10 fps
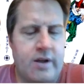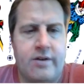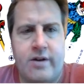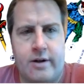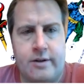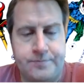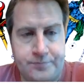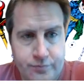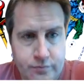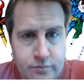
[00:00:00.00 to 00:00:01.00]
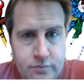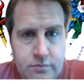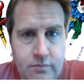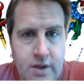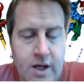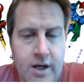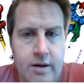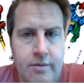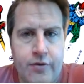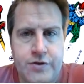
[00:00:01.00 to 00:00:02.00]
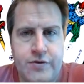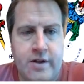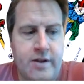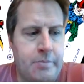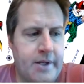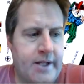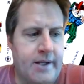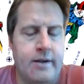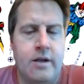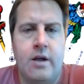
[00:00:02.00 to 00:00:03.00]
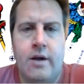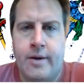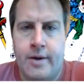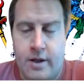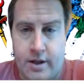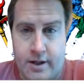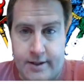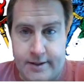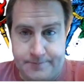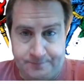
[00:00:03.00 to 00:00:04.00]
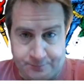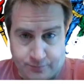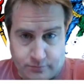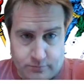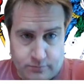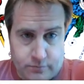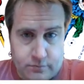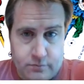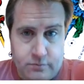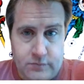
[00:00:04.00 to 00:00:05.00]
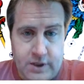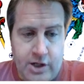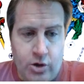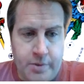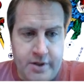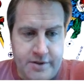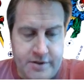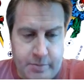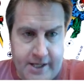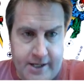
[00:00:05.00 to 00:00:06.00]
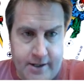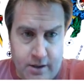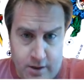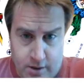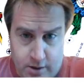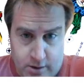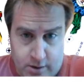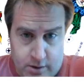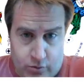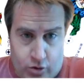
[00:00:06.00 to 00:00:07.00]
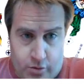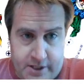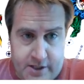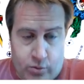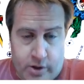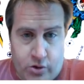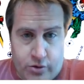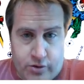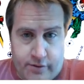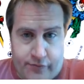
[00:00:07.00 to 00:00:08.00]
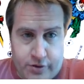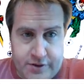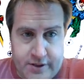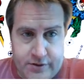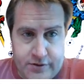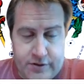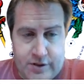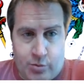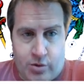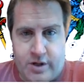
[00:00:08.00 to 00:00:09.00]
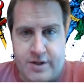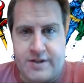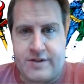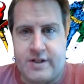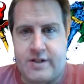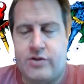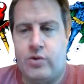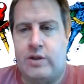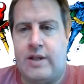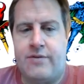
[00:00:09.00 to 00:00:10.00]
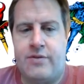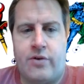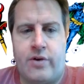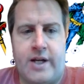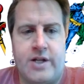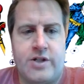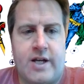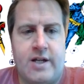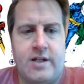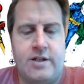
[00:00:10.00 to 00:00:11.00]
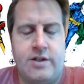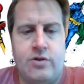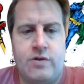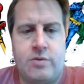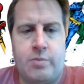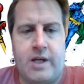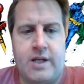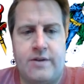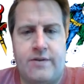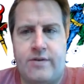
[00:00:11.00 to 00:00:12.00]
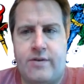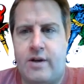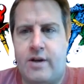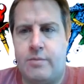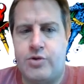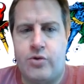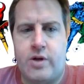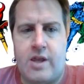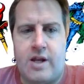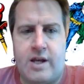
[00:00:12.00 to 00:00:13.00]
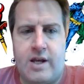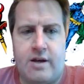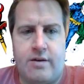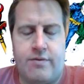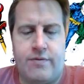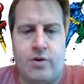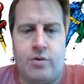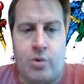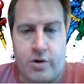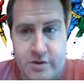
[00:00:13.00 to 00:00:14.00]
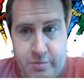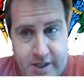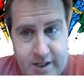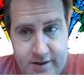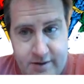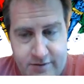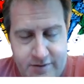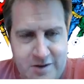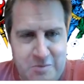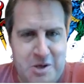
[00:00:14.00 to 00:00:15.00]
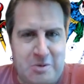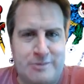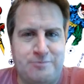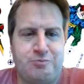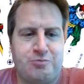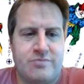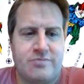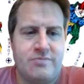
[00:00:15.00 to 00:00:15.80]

things here. First on the bidding, um, I opened it a spade. The robot did one no trump forcing, so somewhere in the 6 to 11 range. I did two spades, showing that I have more spades than the minimum,